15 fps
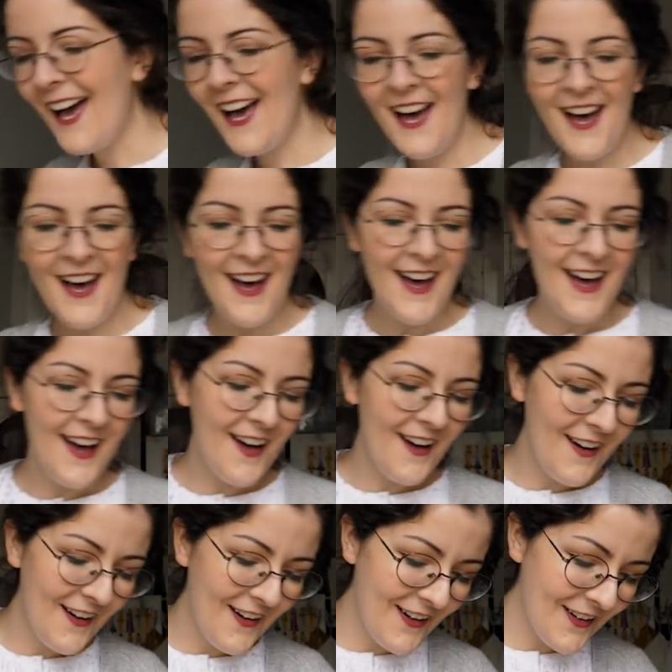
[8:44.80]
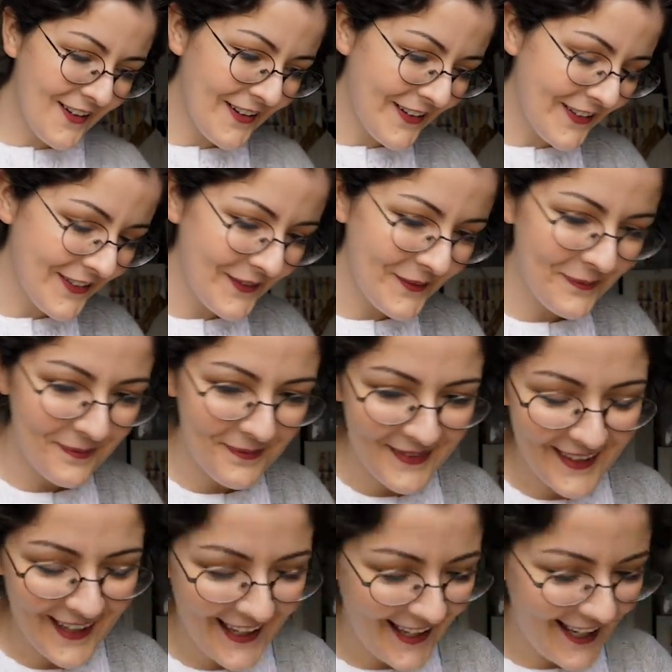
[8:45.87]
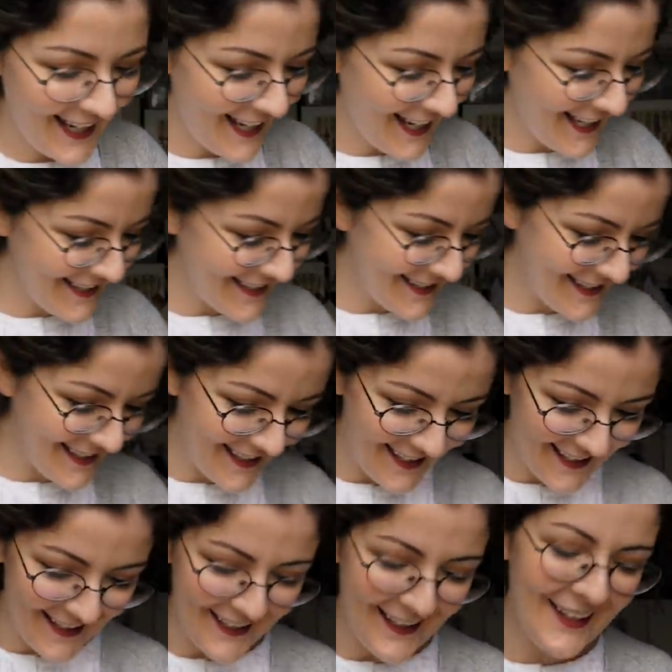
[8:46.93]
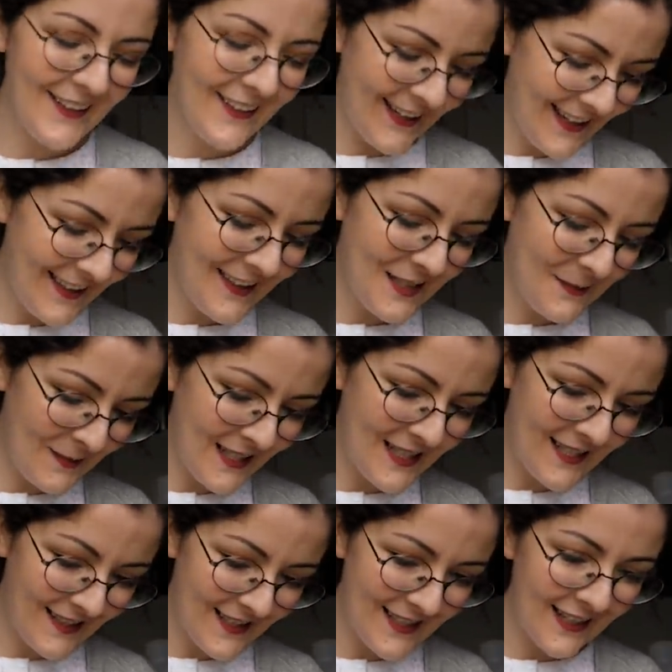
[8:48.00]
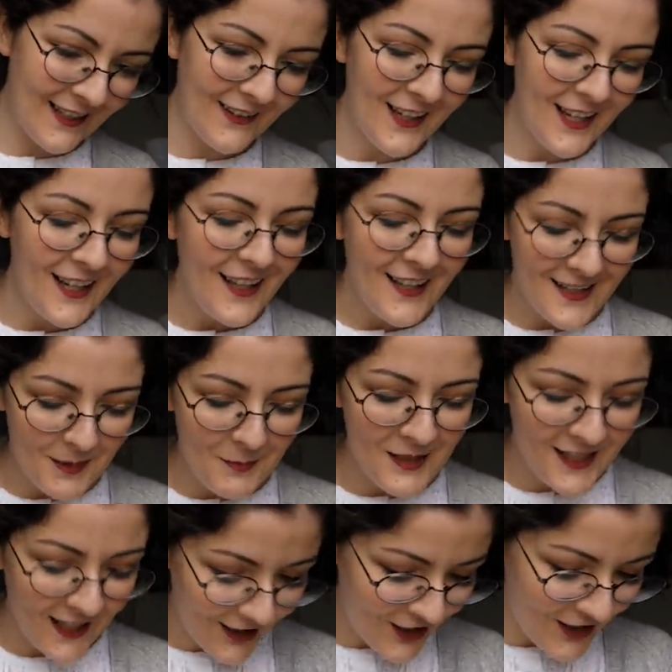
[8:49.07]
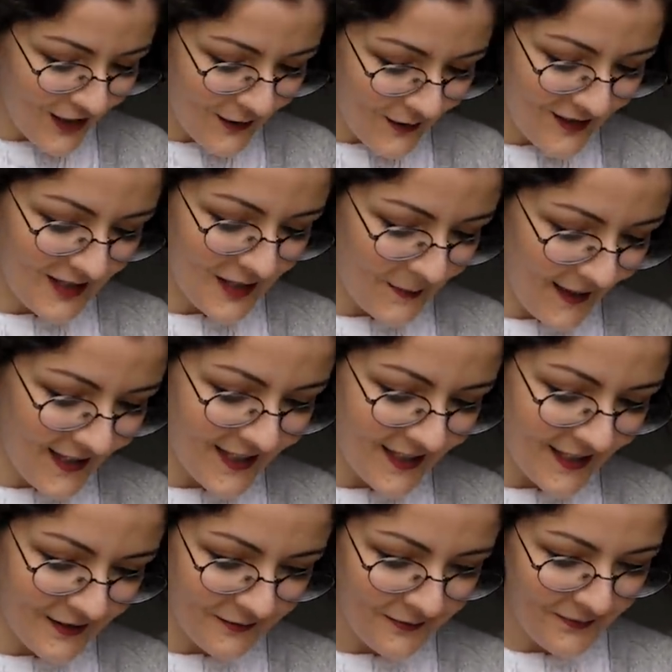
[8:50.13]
Oh, I see. Okay, this makes sense now. Someone's actually used this pattern.